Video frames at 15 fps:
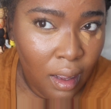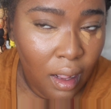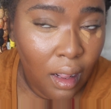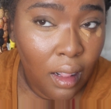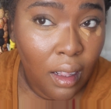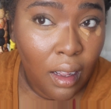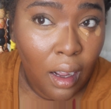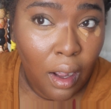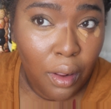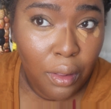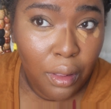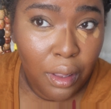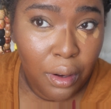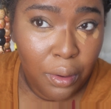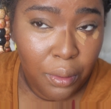Look how
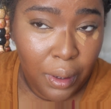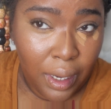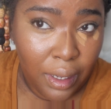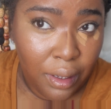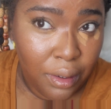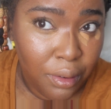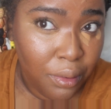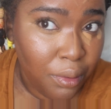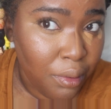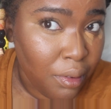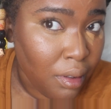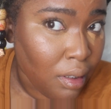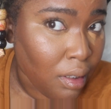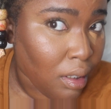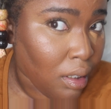little I
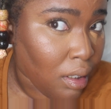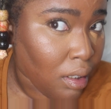use.